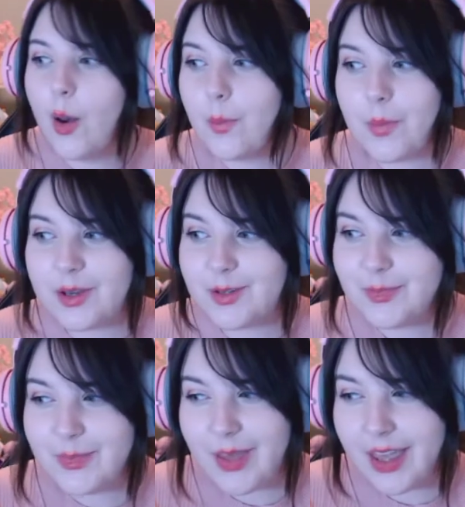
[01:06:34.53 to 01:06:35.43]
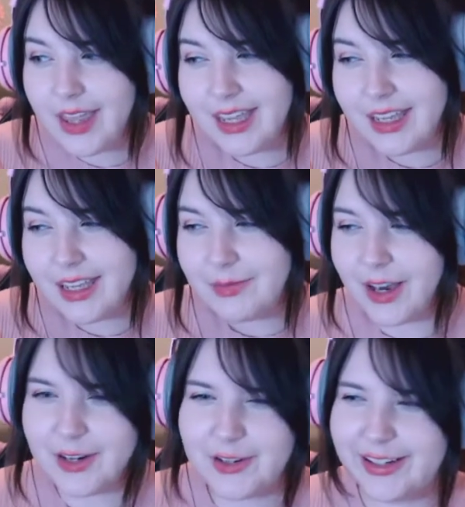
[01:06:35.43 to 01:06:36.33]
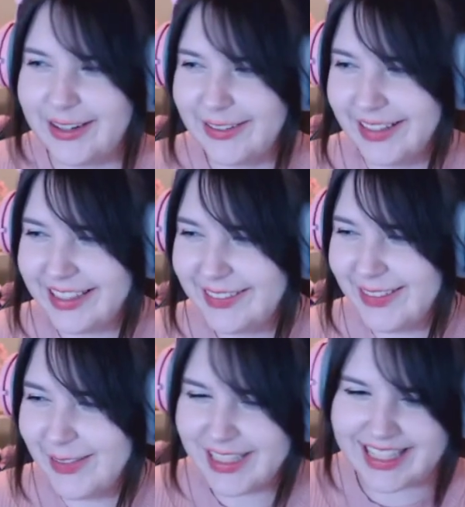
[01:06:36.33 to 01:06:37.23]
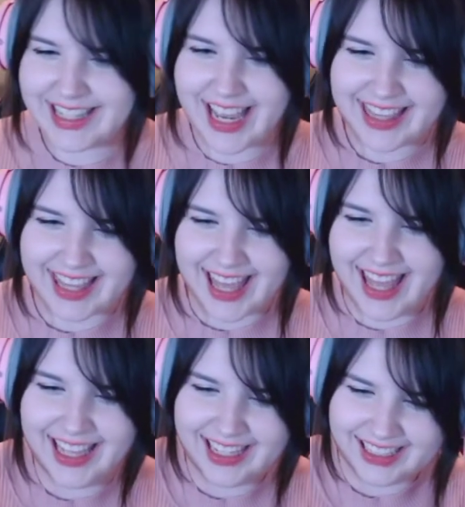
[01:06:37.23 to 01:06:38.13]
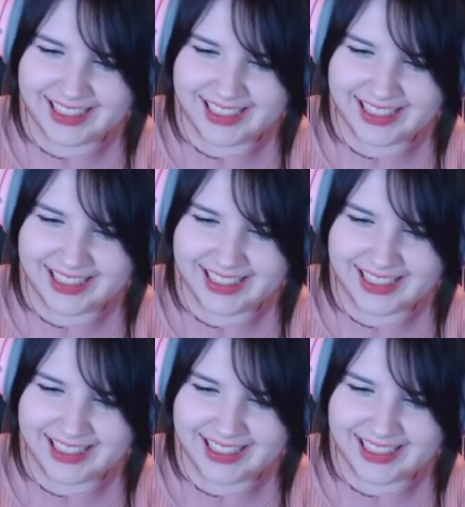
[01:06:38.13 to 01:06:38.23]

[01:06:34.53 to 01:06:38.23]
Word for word: But yeah, I don't know. I don't know what it's like there.